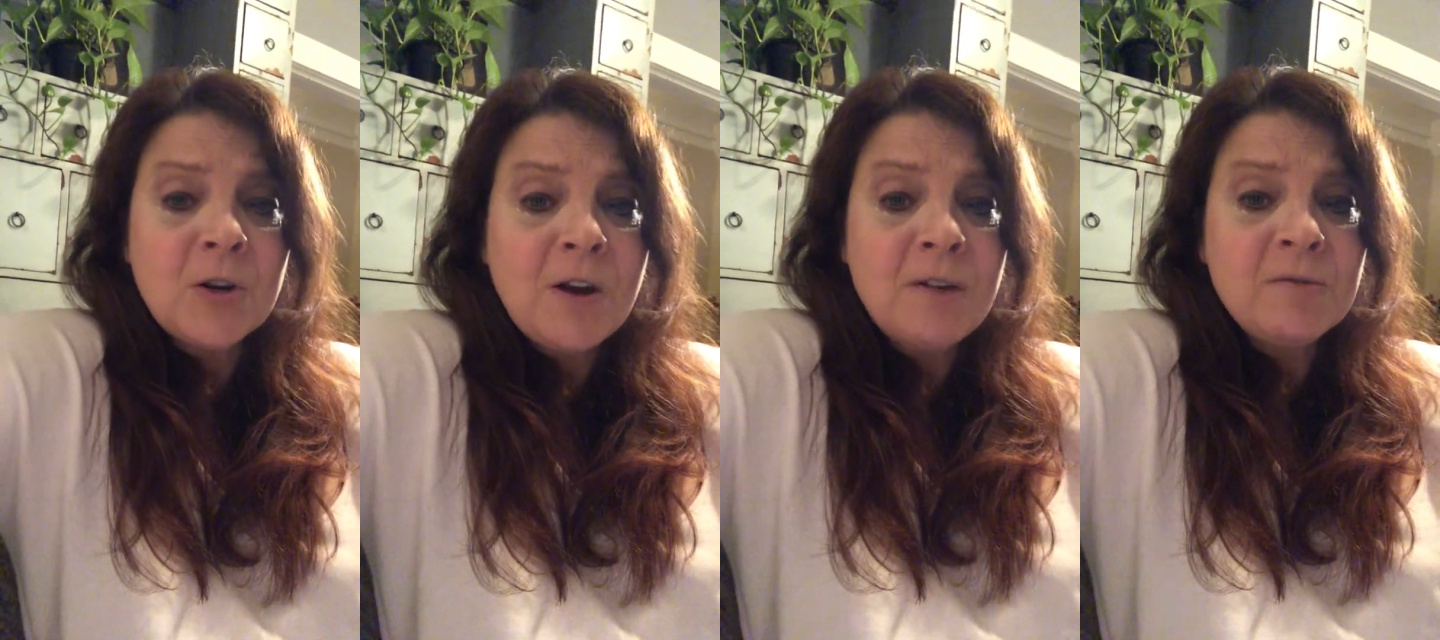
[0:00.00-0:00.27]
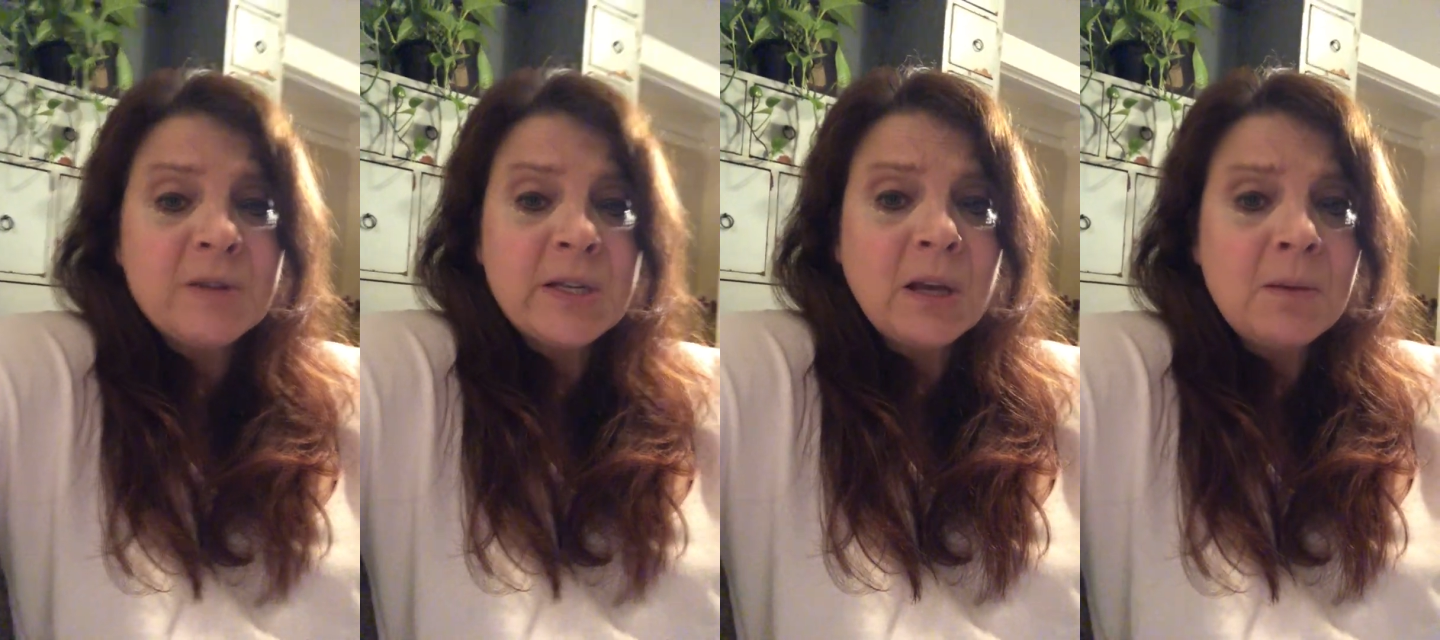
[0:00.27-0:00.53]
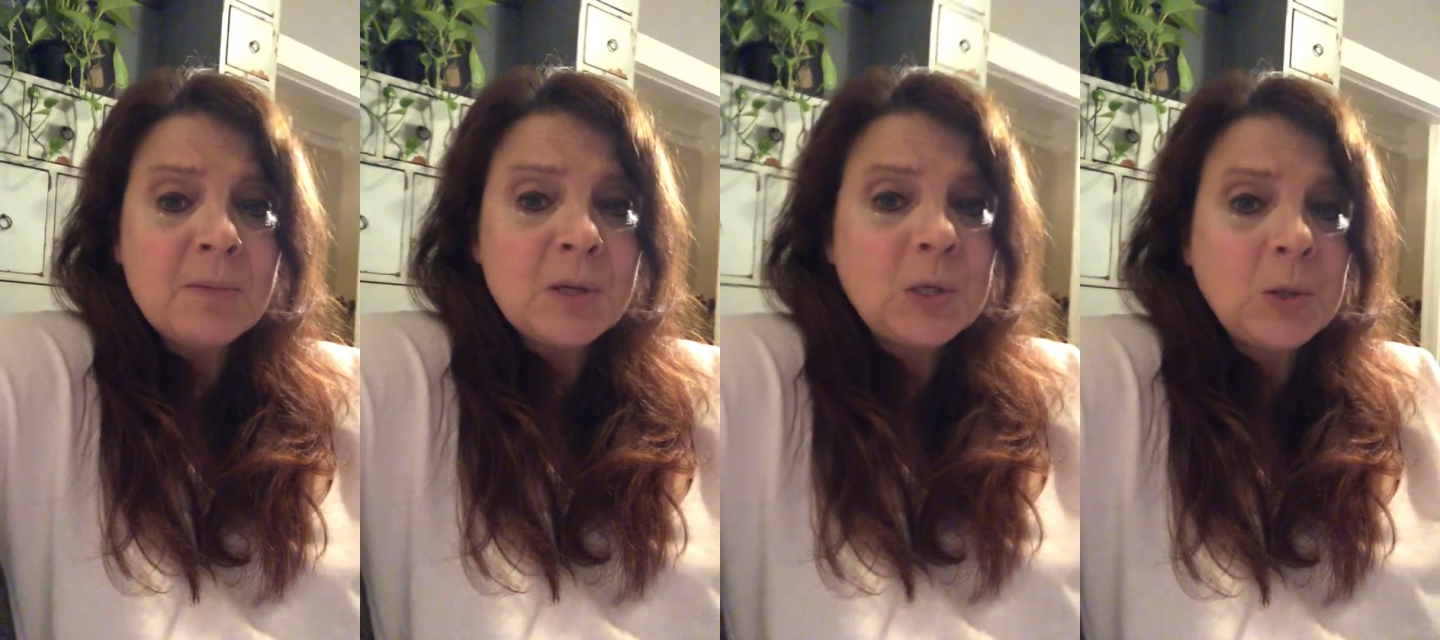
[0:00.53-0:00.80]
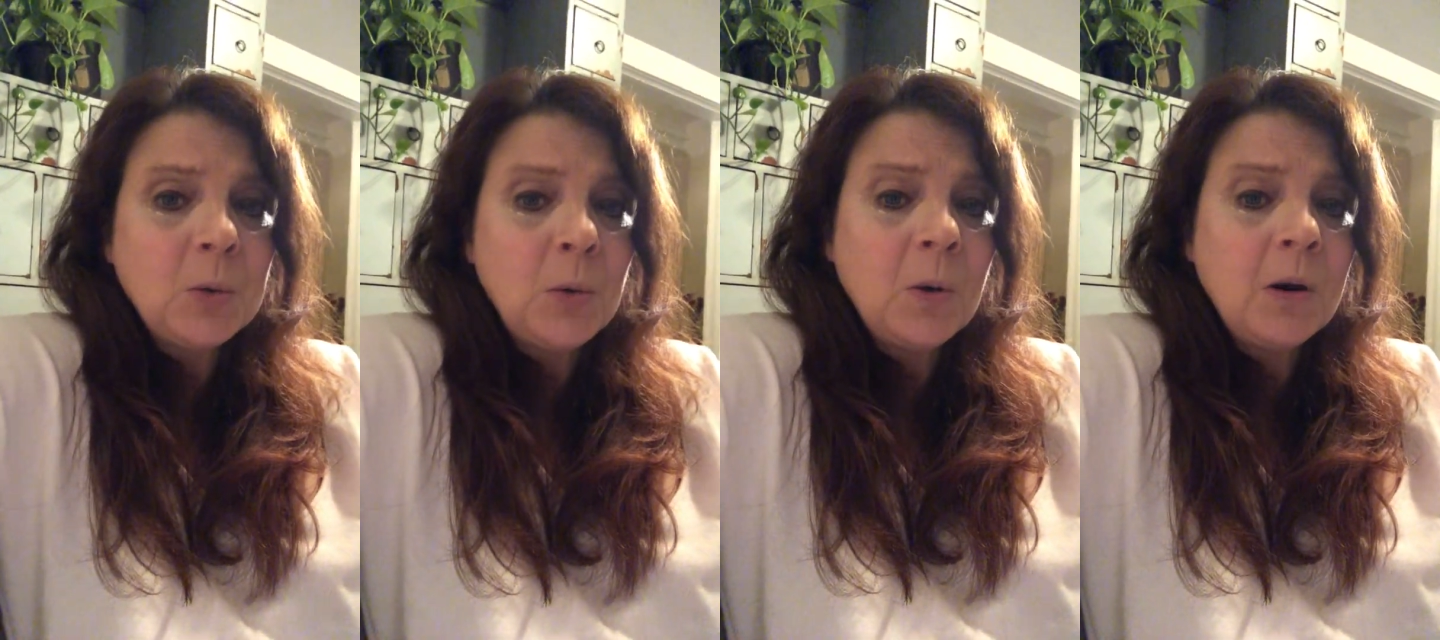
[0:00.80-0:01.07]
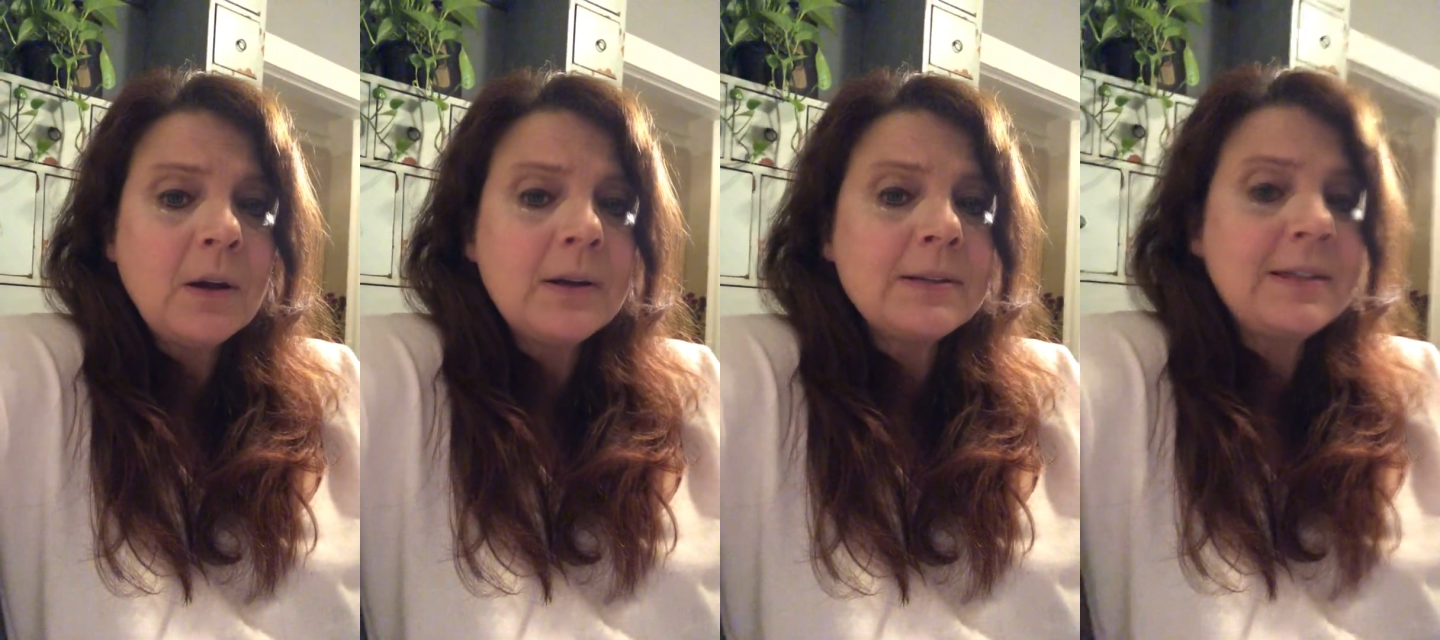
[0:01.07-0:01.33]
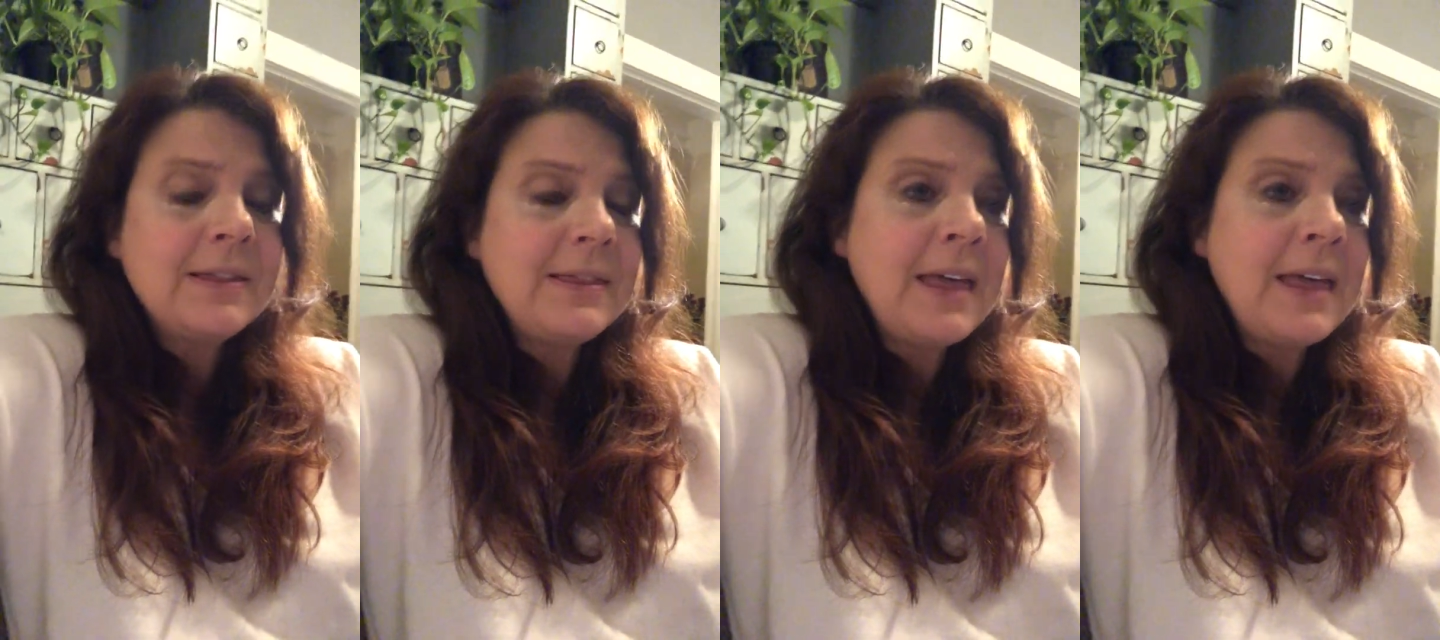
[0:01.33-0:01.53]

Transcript: of some sort,